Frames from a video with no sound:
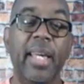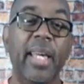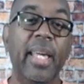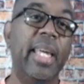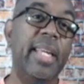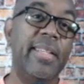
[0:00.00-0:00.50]

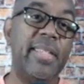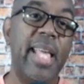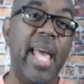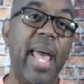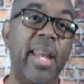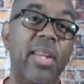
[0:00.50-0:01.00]
is
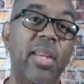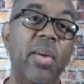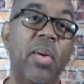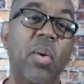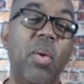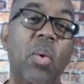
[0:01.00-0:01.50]
that
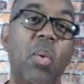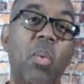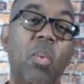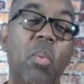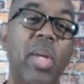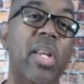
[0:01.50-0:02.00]

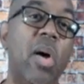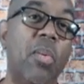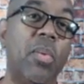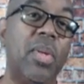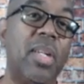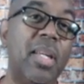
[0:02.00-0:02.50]
we
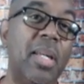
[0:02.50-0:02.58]
don't